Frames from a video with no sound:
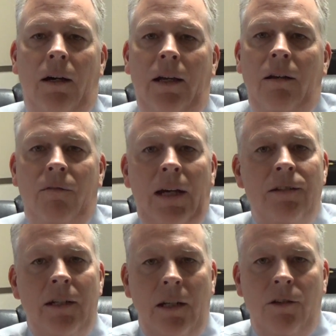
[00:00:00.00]

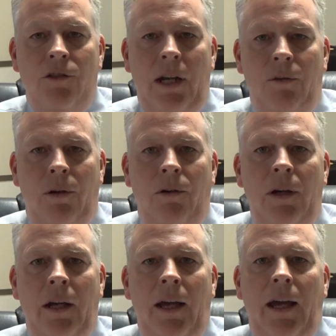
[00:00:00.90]
investing in general,
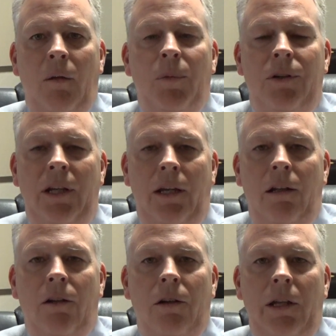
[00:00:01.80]
and
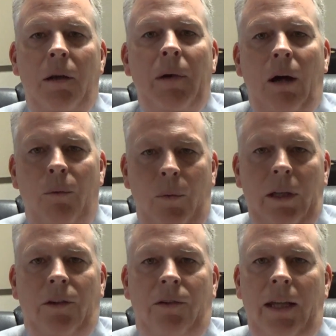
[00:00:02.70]
particularly about
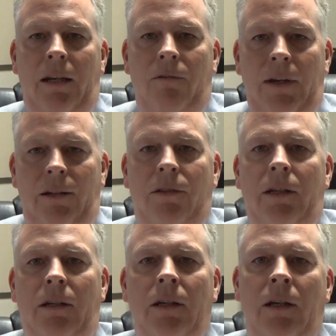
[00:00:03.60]
real estate
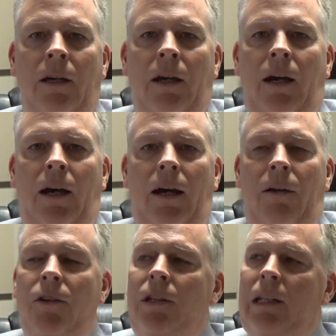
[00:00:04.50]
investing.
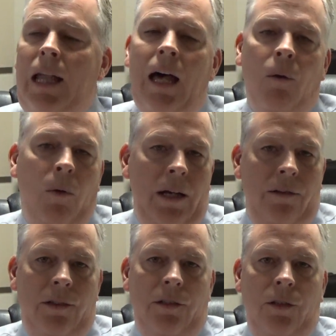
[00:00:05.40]
There's a lot of
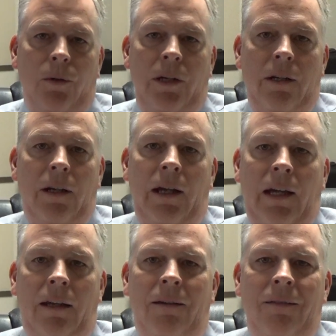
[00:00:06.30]
ways to do it,
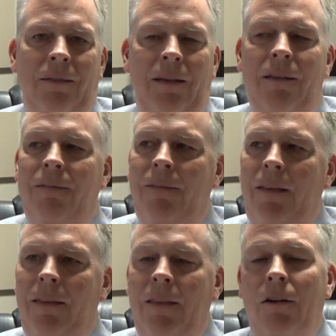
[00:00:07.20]
and
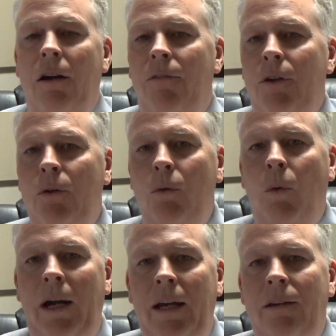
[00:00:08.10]
there are a few
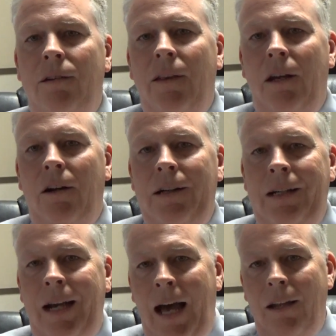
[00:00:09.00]
ways that are
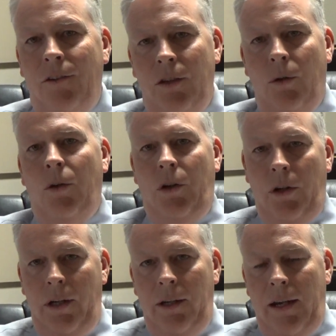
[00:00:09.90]
not so
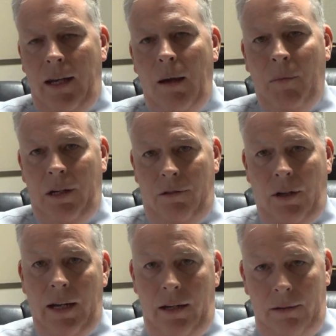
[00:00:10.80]
good, and I'm going to
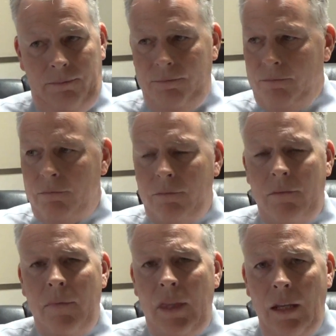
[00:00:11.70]
try to
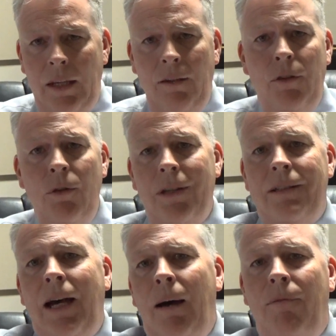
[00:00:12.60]
give you the
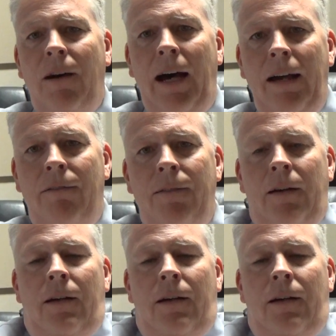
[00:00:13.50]
top 5